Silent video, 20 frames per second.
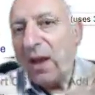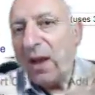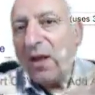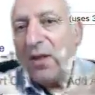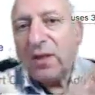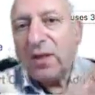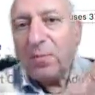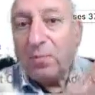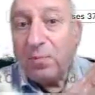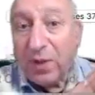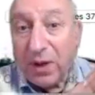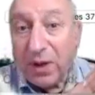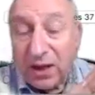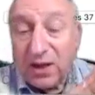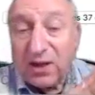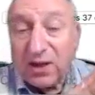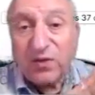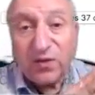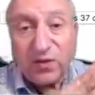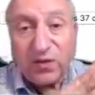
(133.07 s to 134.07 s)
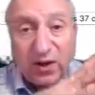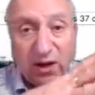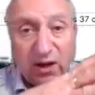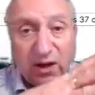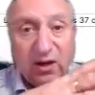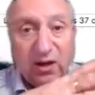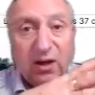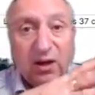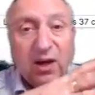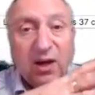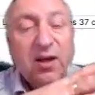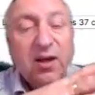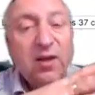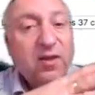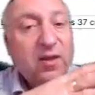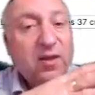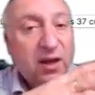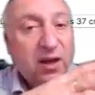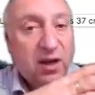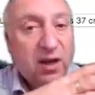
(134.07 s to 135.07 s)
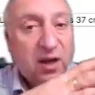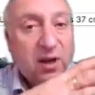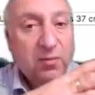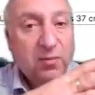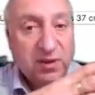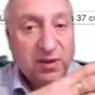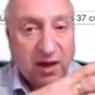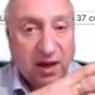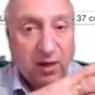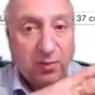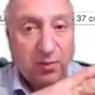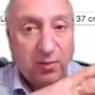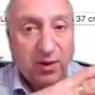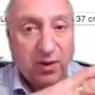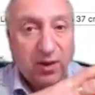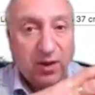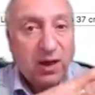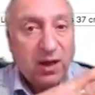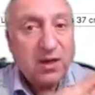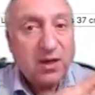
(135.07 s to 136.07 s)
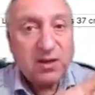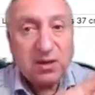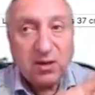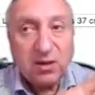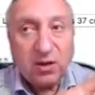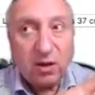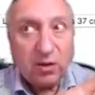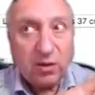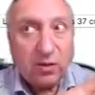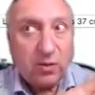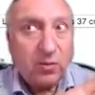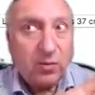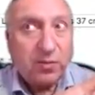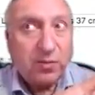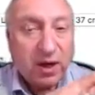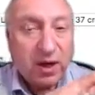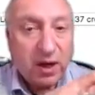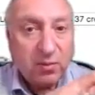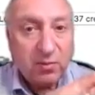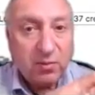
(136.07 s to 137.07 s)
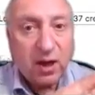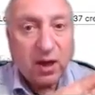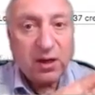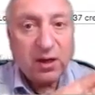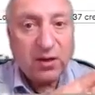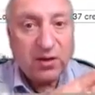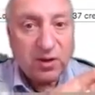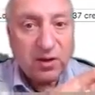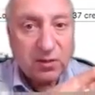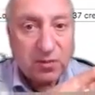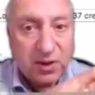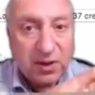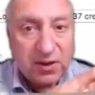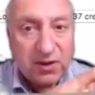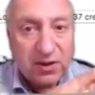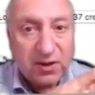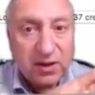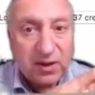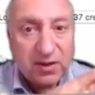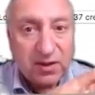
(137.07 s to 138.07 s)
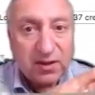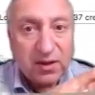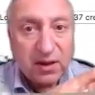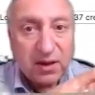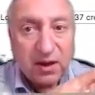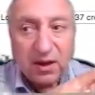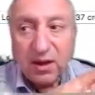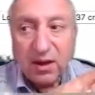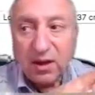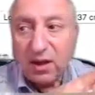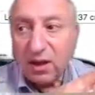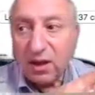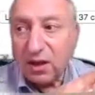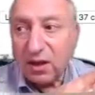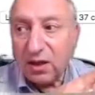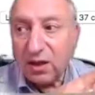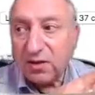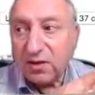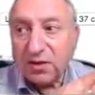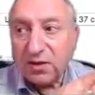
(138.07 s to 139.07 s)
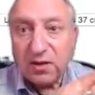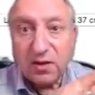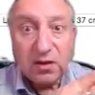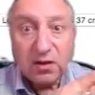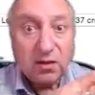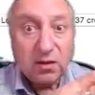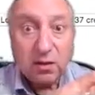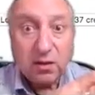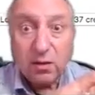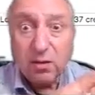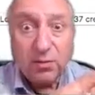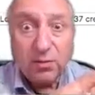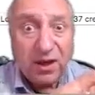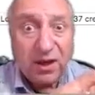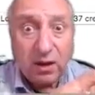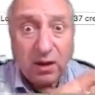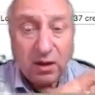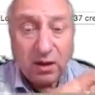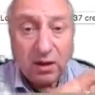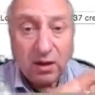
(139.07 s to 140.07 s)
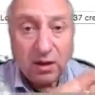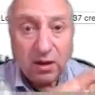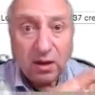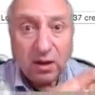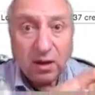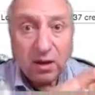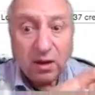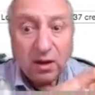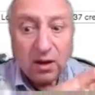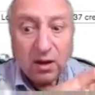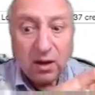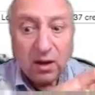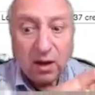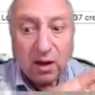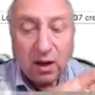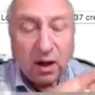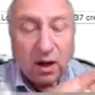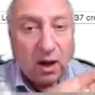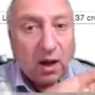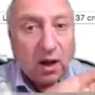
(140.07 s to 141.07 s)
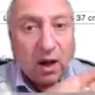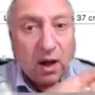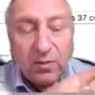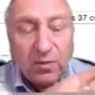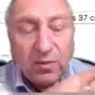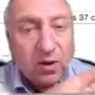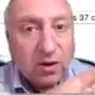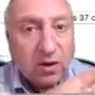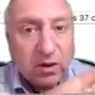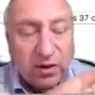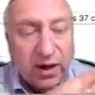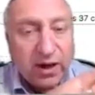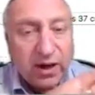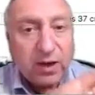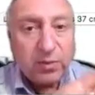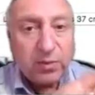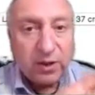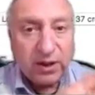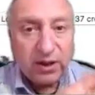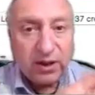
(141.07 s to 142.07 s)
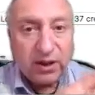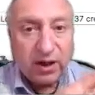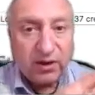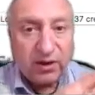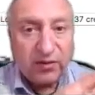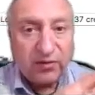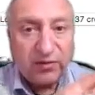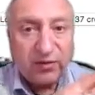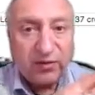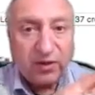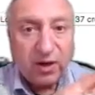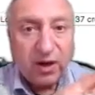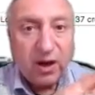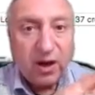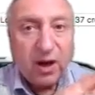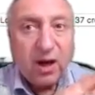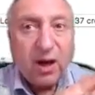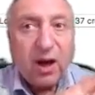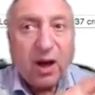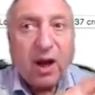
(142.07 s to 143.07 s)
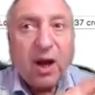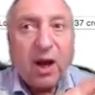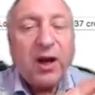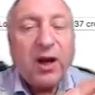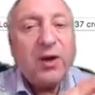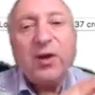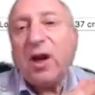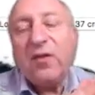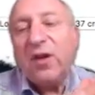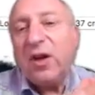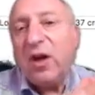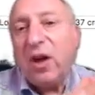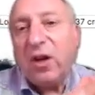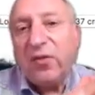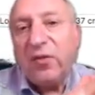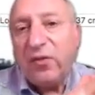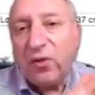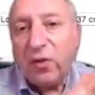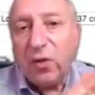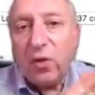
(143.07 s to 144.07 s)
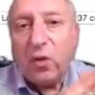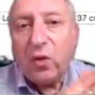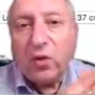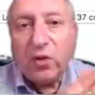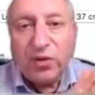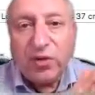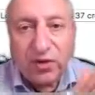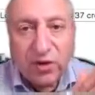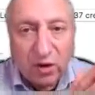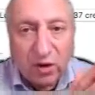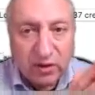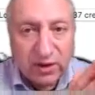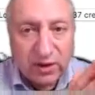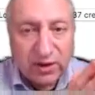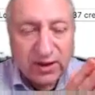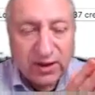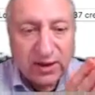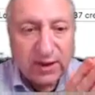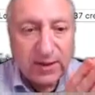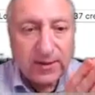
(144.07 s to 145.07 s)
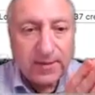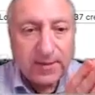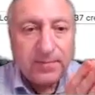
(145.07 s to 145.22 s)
the biggest fear that comes up is not, but I might lose business. It's, who, me? I'm not credible enough. I don't have enough authority.